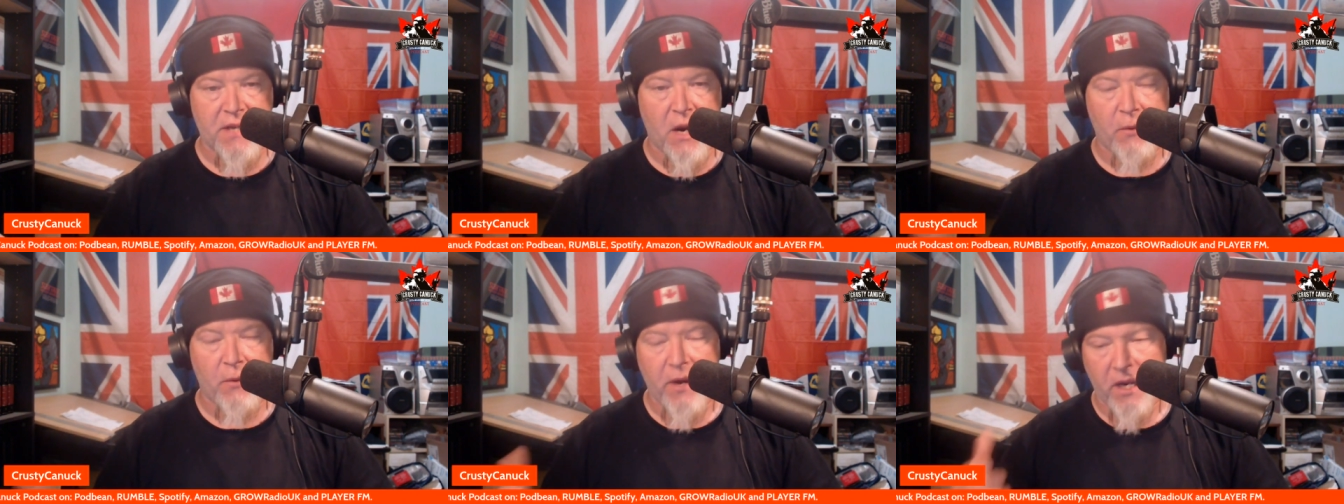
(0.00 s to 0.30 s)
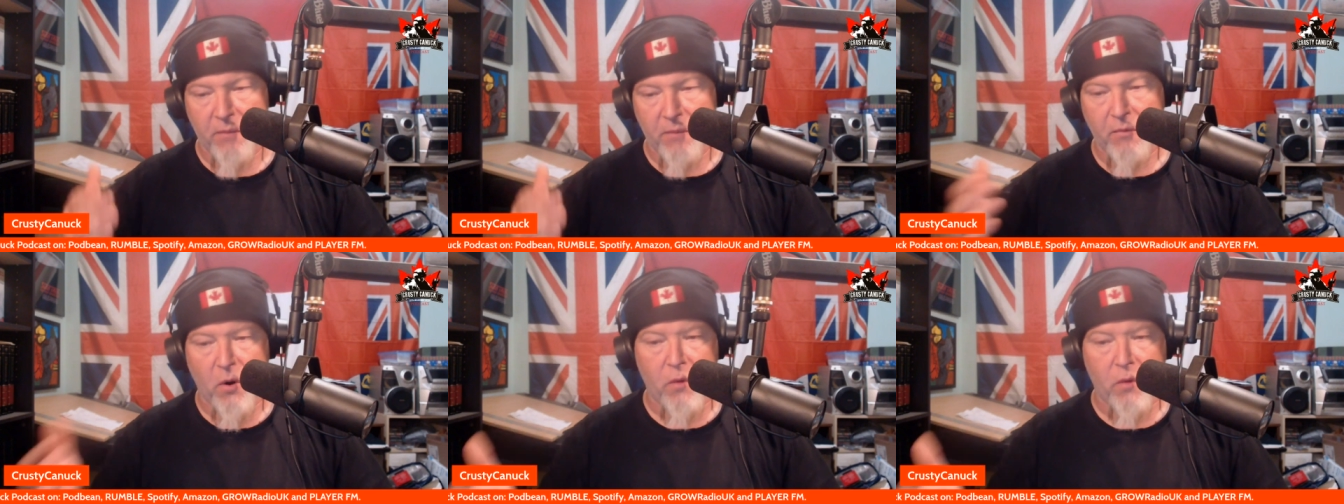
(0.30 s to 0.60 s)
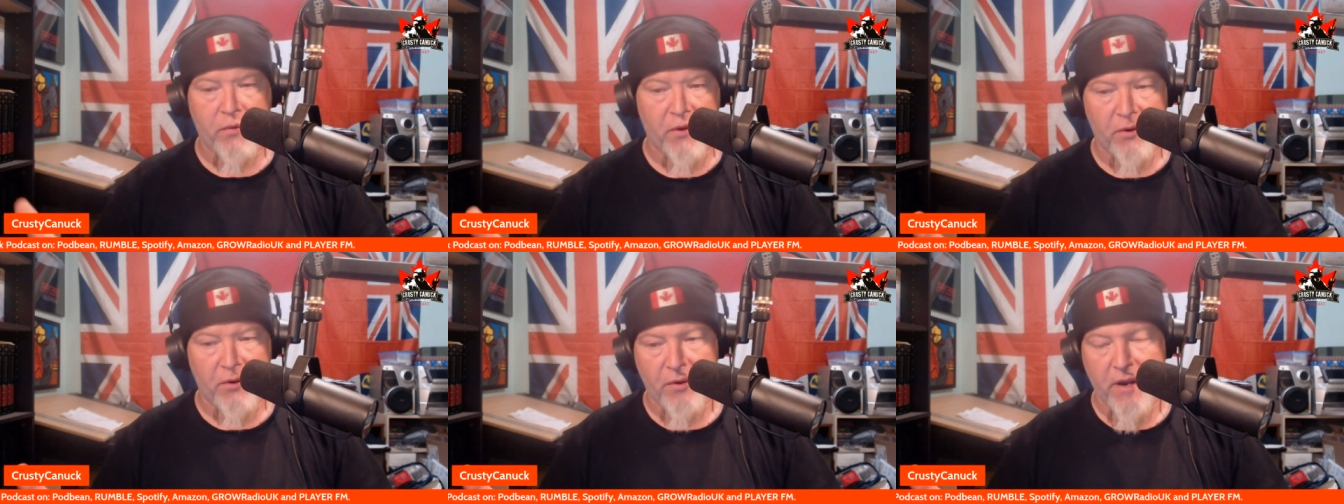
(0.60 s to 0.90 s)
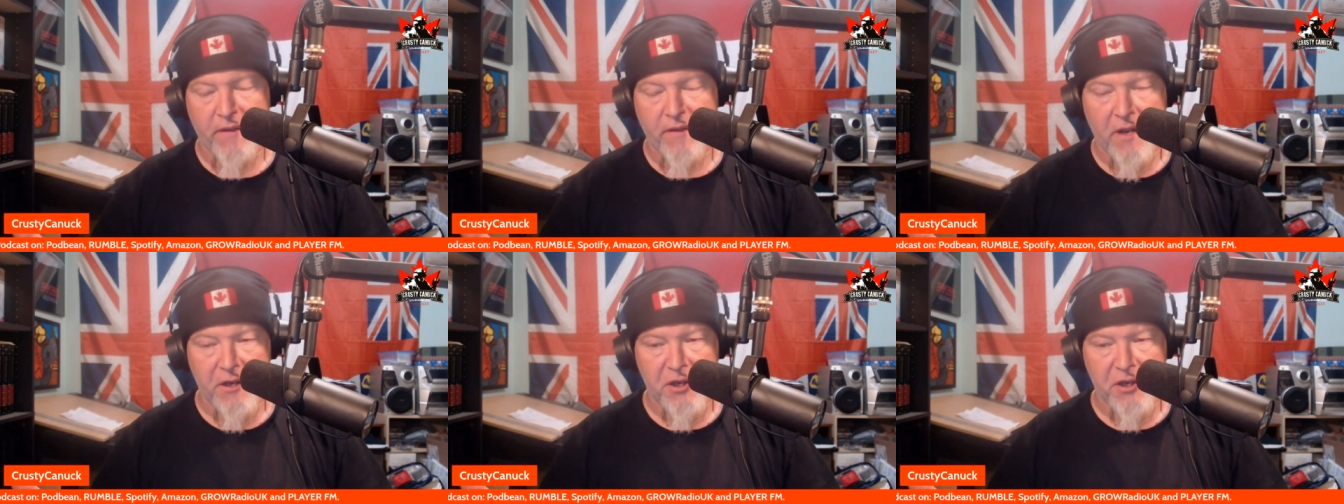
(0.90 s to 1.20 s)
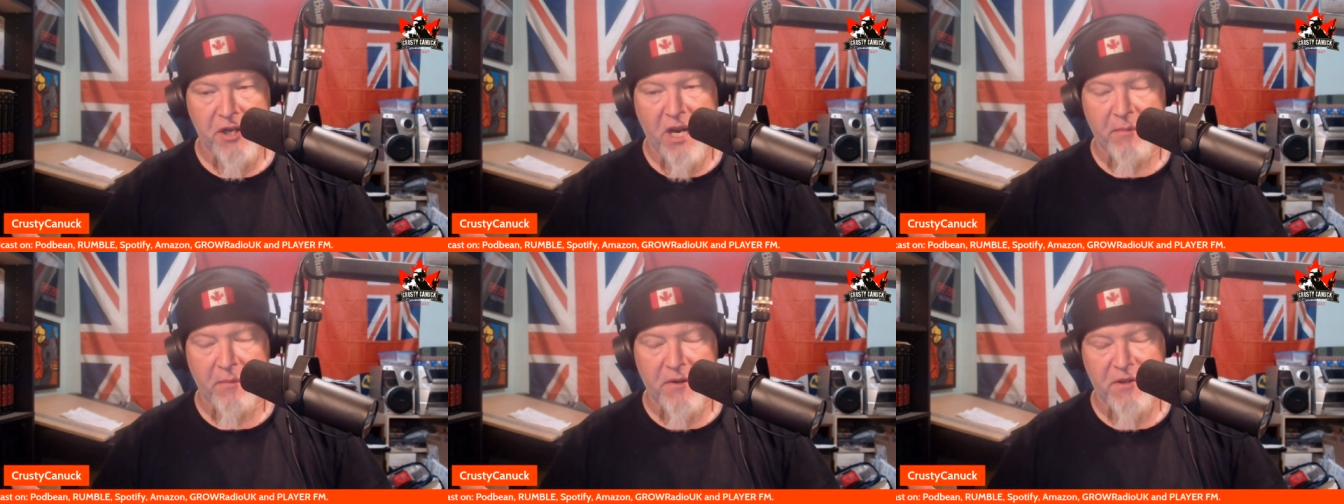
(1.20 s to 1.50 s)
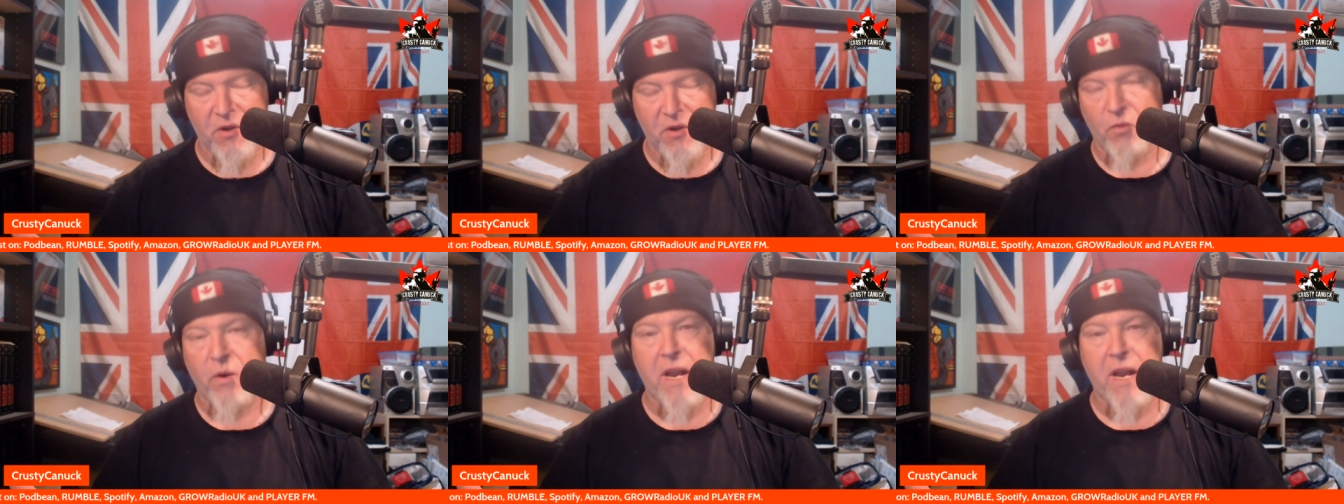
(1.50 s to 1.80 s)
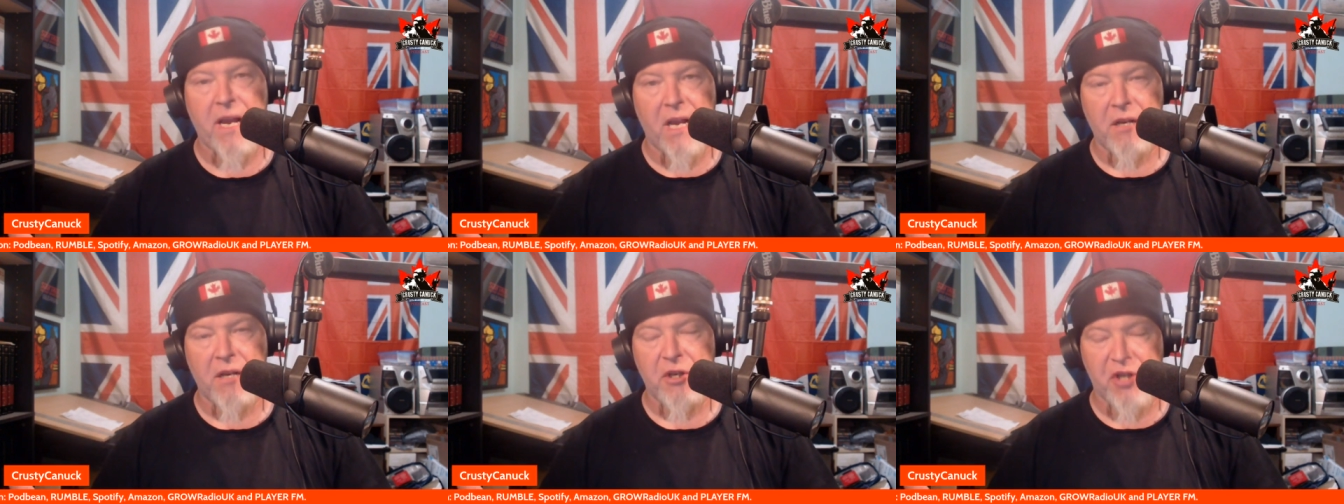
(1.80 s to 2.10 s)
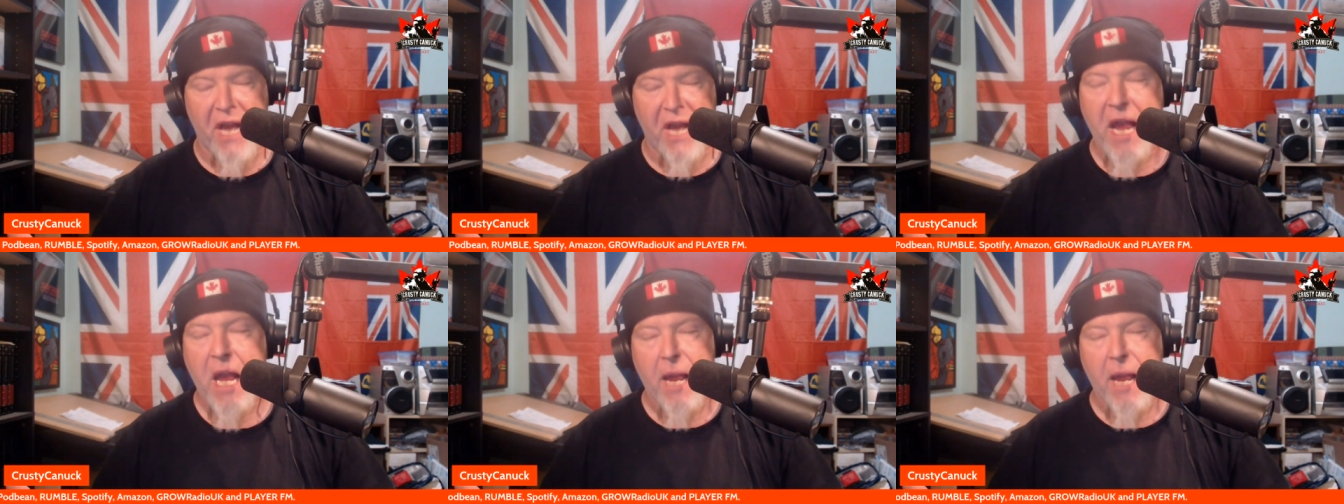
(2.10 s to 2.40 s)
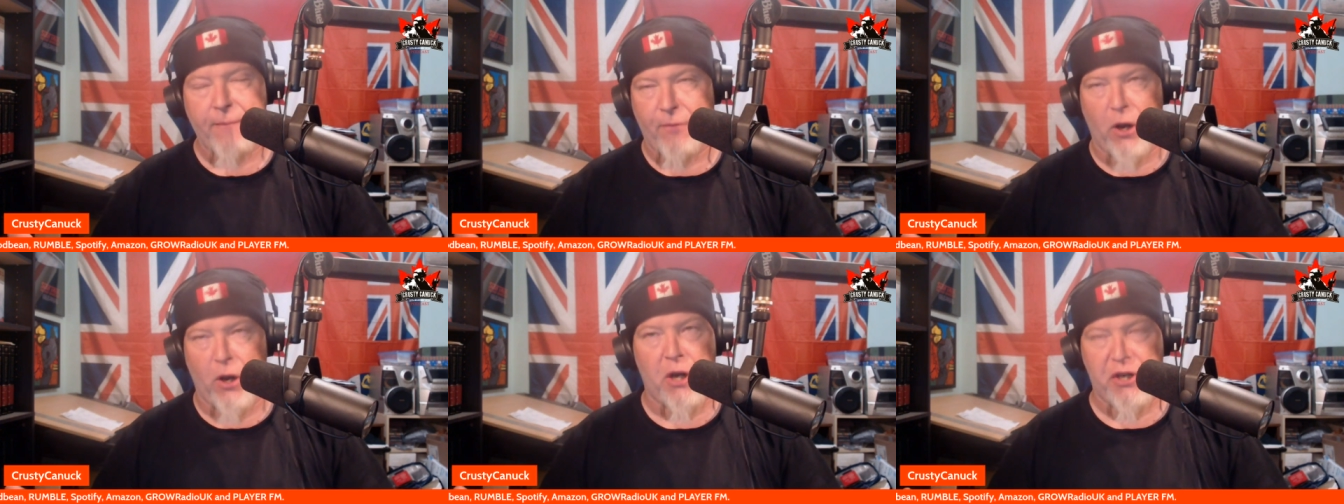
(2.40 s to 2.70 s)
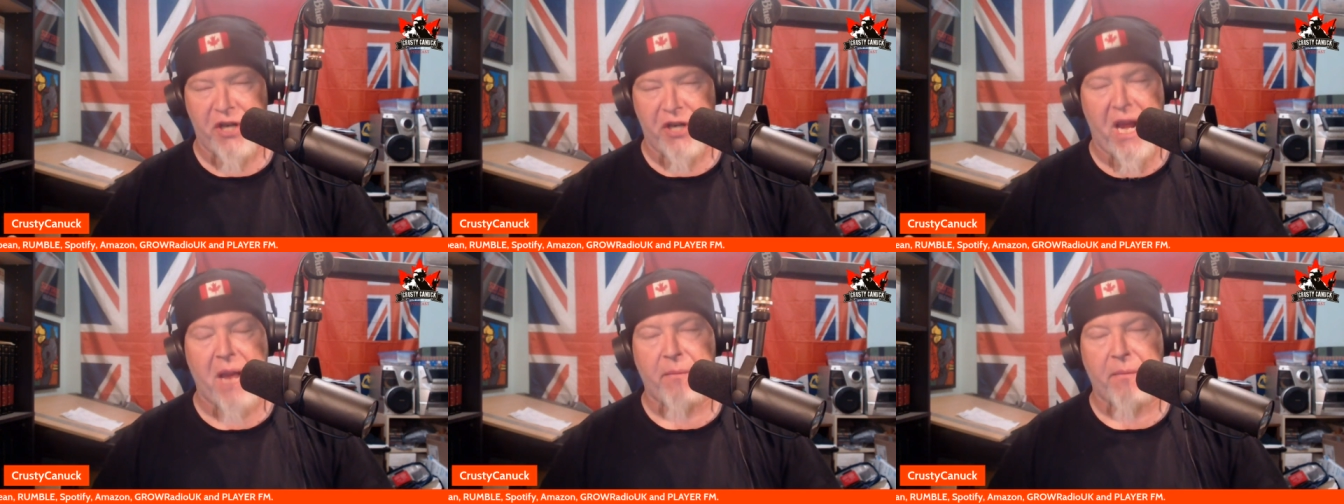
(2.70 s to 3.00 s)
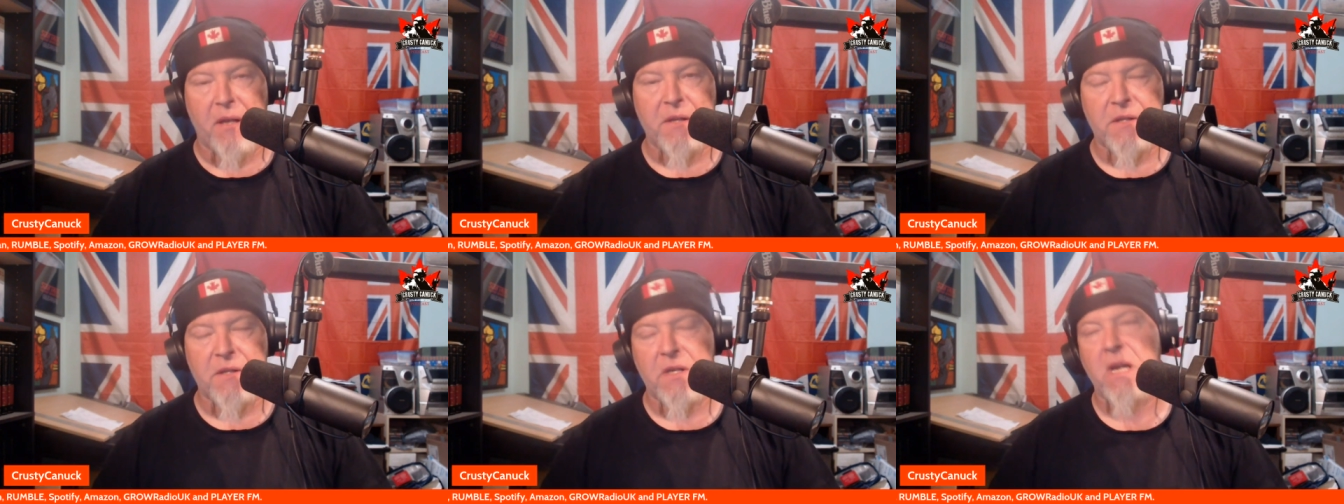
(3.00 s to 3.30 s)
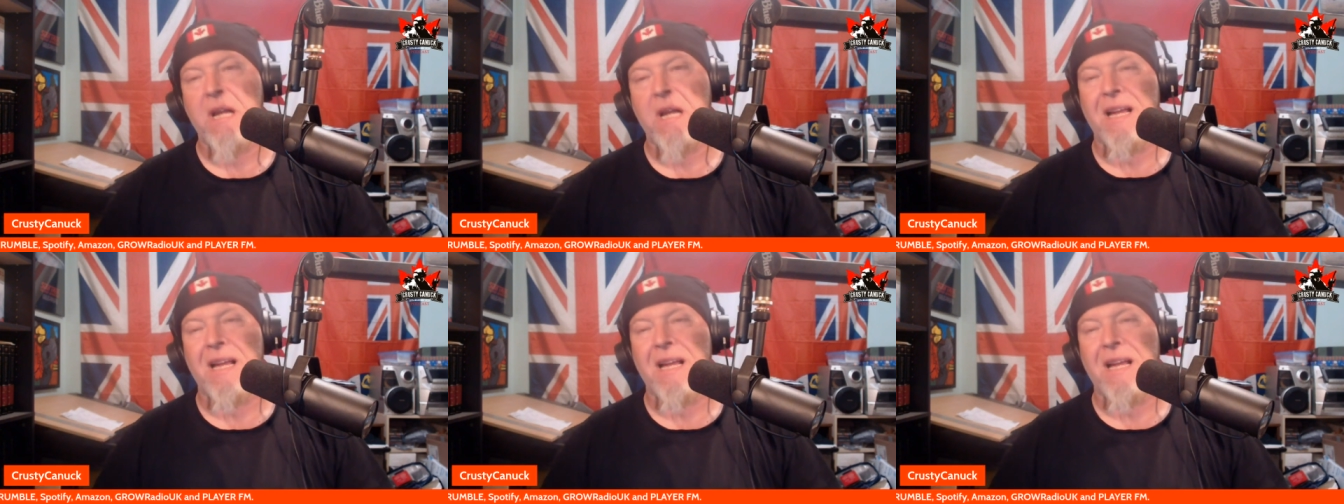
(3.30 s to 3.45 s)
Now we can both agree that Seamus O'Regan, shameful Seamus,